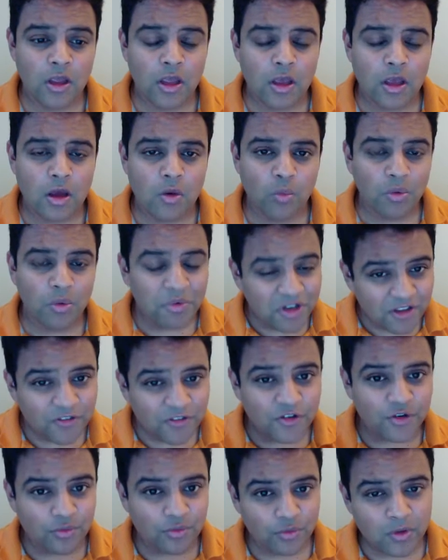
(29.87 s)
when we take the
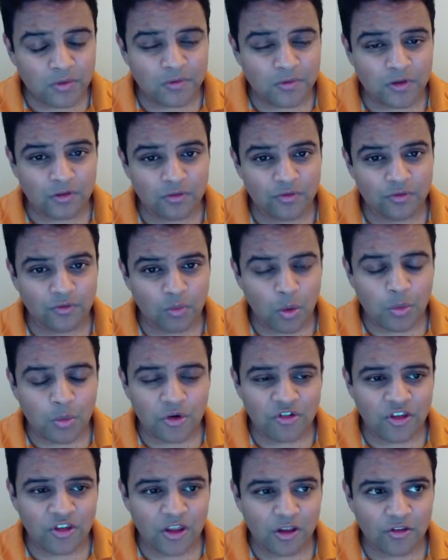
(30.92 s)
derivative, what we're
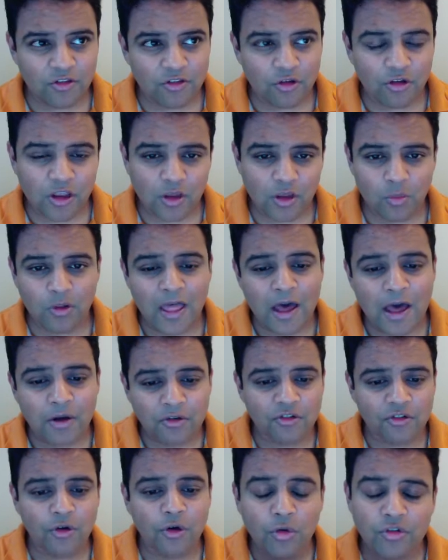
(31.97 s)
saying is, okay, well, how does
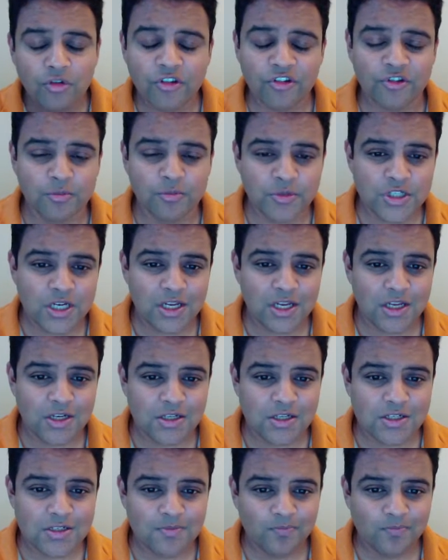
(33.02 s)
the whole system
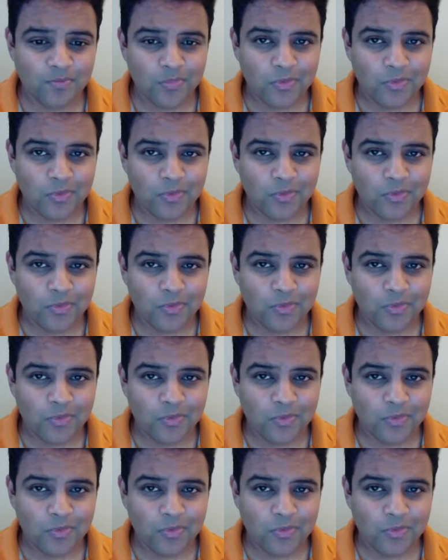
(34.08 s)
change?